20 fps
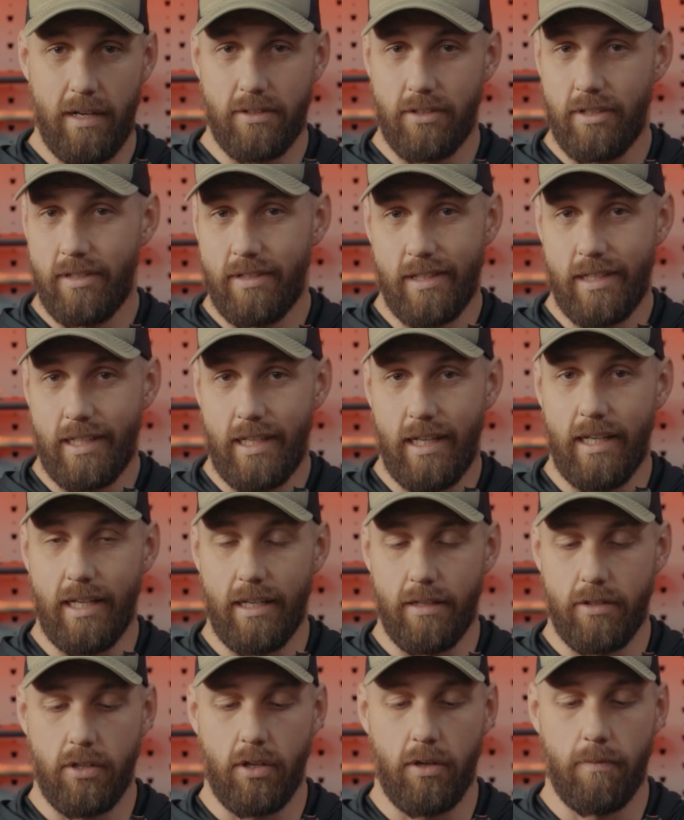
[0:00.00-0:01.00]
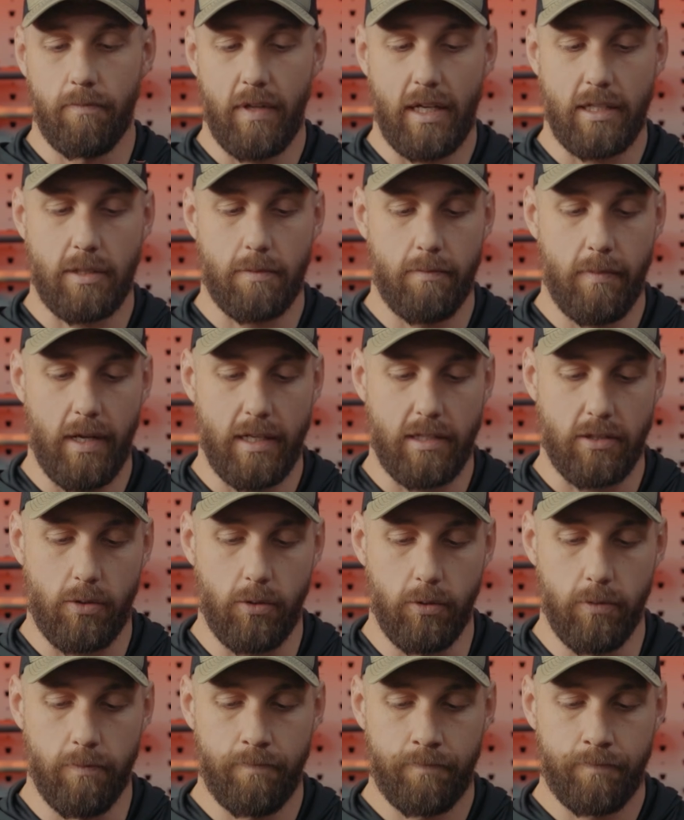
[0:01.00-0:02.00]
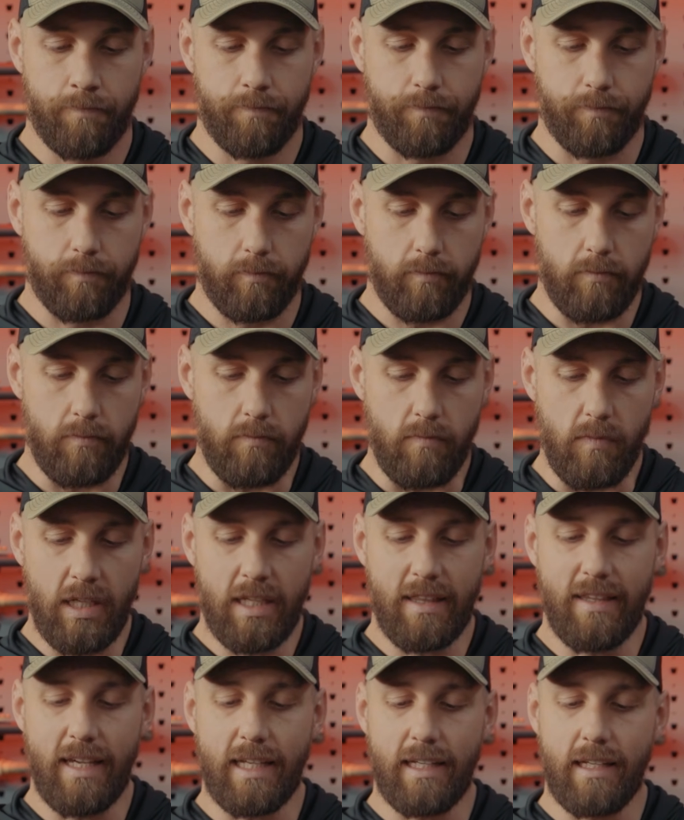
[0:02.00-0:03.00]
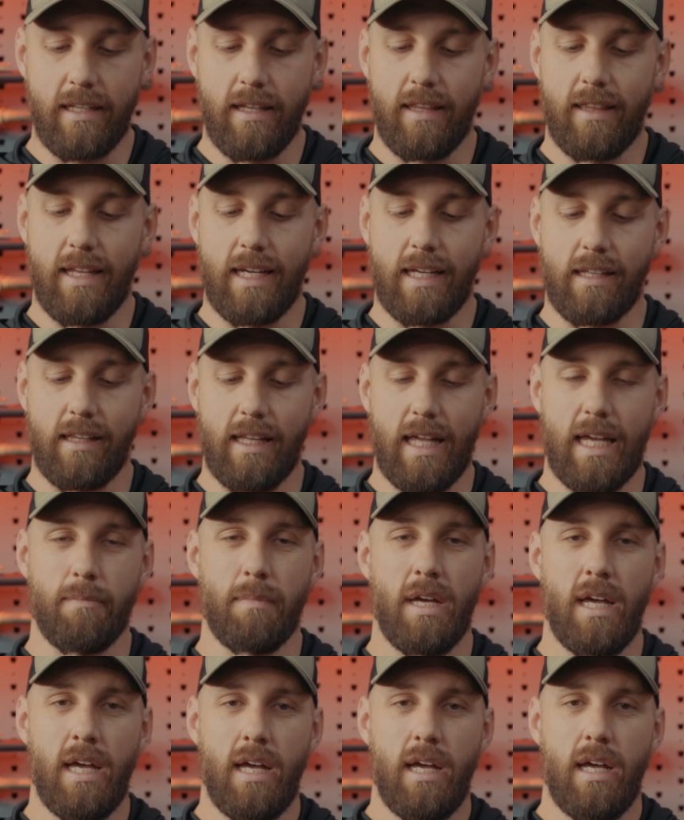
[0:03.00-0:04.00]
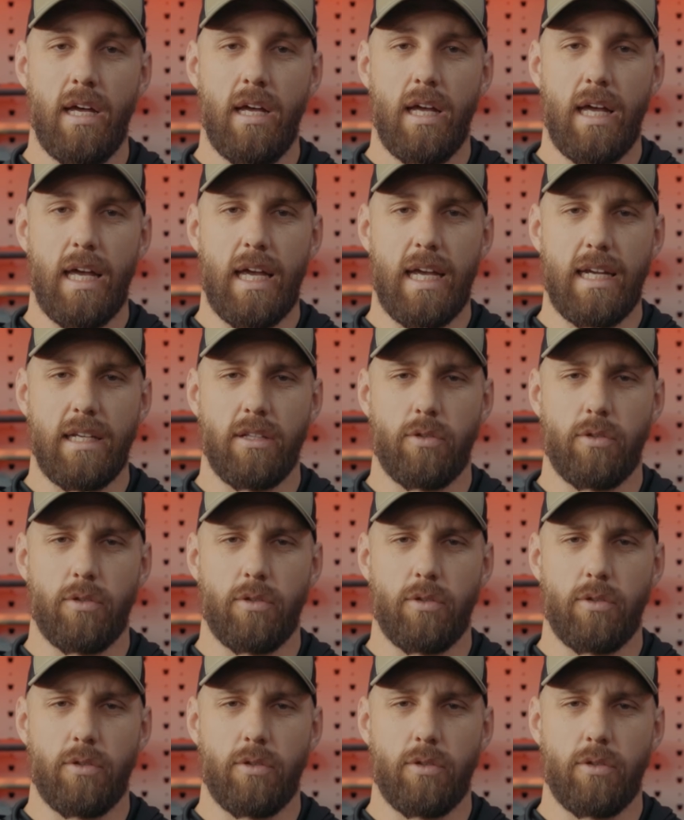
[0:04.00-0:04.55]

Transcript: as good as it can get, so that's cool. They claim a